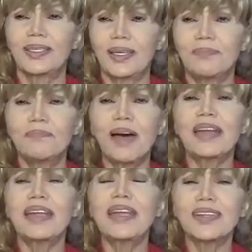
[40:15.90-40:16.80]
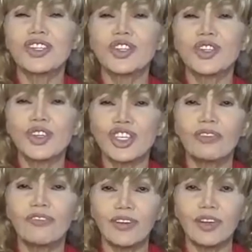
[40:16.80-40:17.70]
money extortion
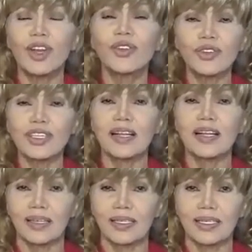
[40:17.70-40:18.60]
for no result.